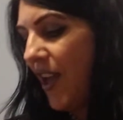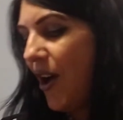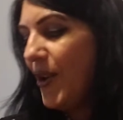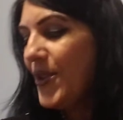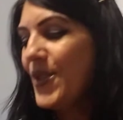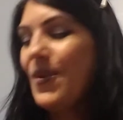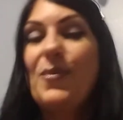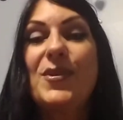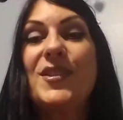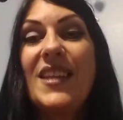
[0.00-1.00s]
also I
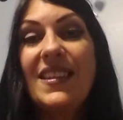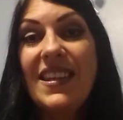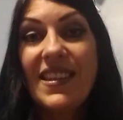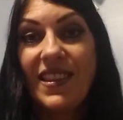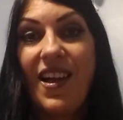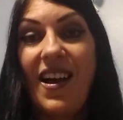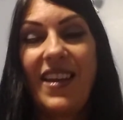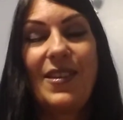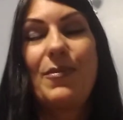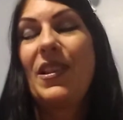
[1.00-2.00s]
was standing in
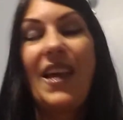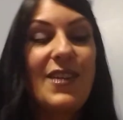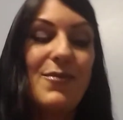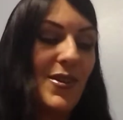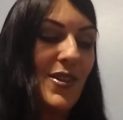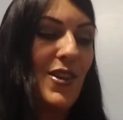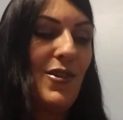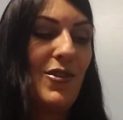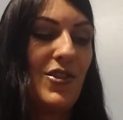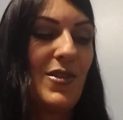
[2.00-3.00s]
line, and the line was
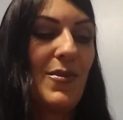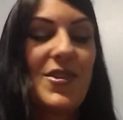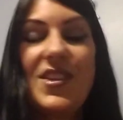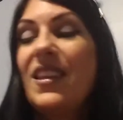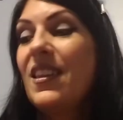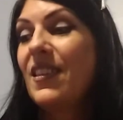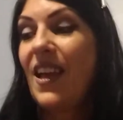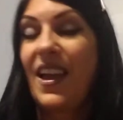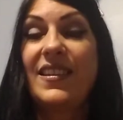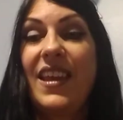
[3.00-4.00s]
huge. And we're standing in
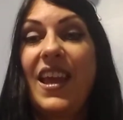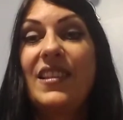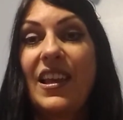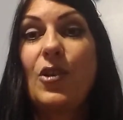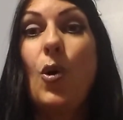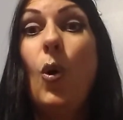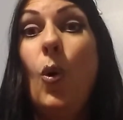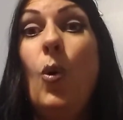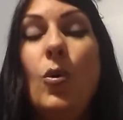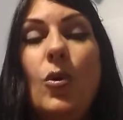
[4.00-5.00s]
line. And they had like an
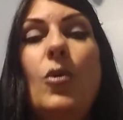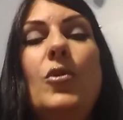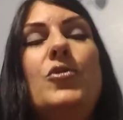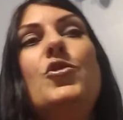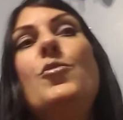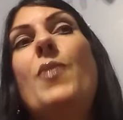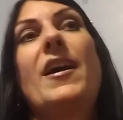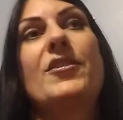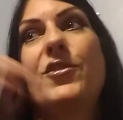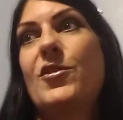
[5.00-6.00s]
old
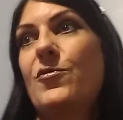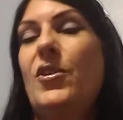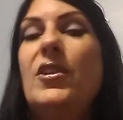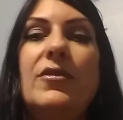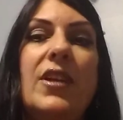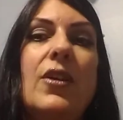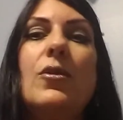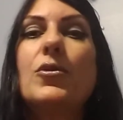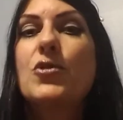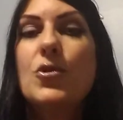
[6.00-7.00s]
toolbox just full of like
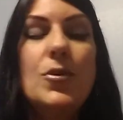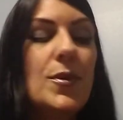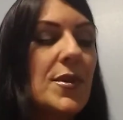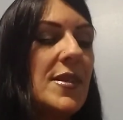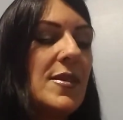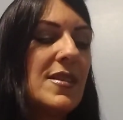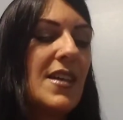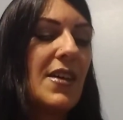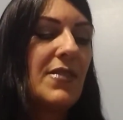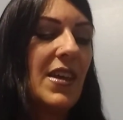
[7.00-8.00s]
old tools and
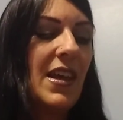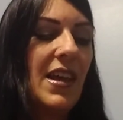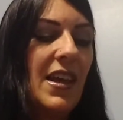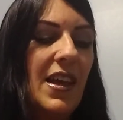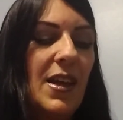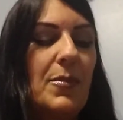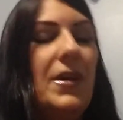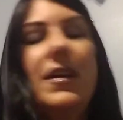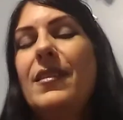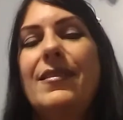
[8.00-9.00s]
stuff.
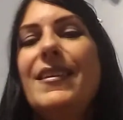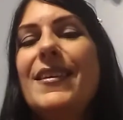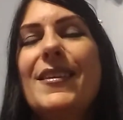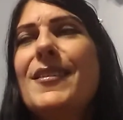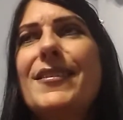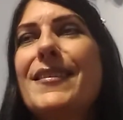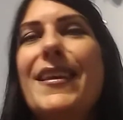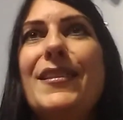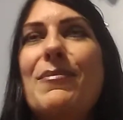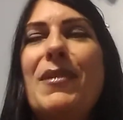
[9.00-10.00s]
But this,
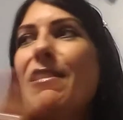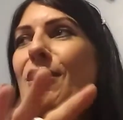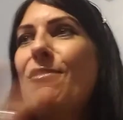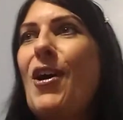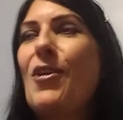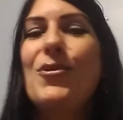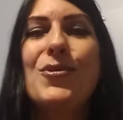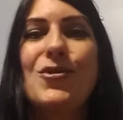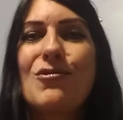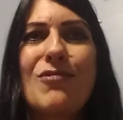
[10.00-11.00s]
in the middle of all
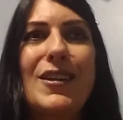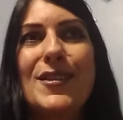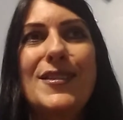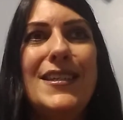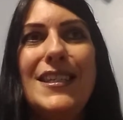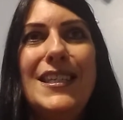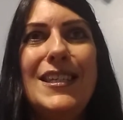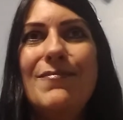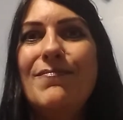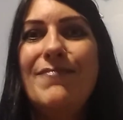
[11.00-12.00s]
those
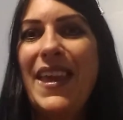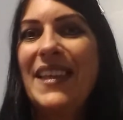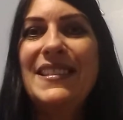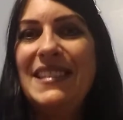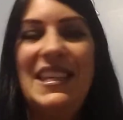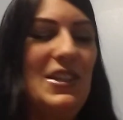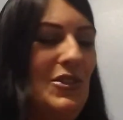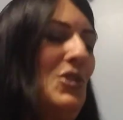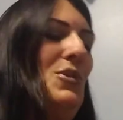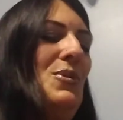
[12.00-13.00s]
rusty antique
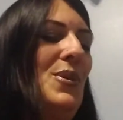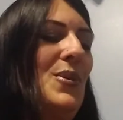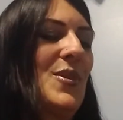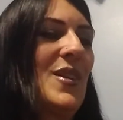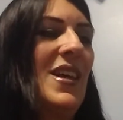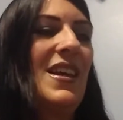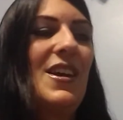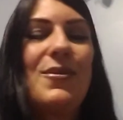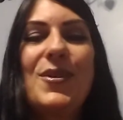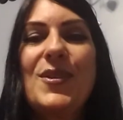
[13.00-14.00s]
tools,
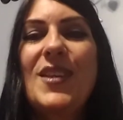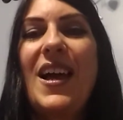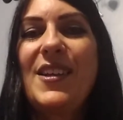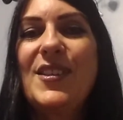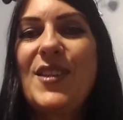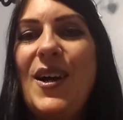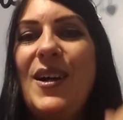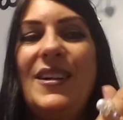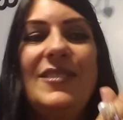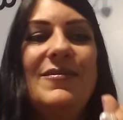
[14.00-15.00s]
was, I
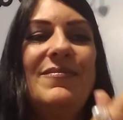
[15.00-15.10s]
saw